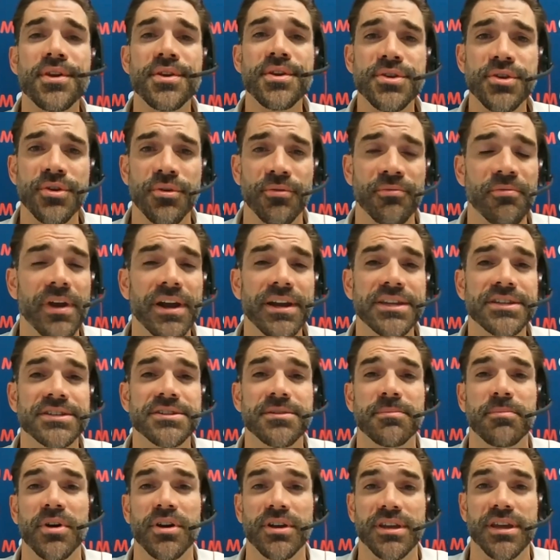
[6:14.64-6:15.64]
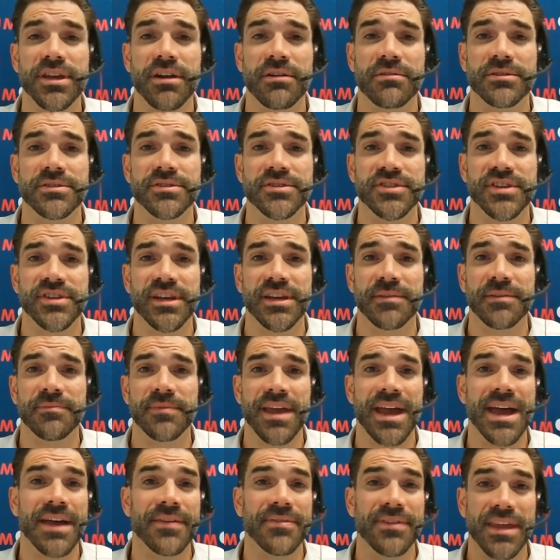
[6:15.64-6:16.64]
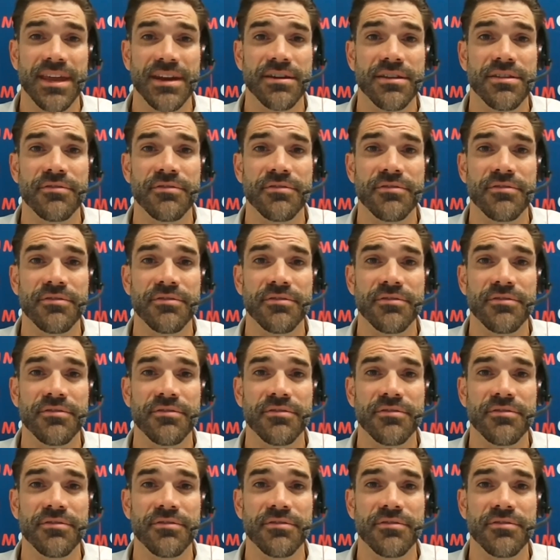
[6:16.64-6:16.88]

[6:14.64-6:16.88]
You're ready to buy currency at the end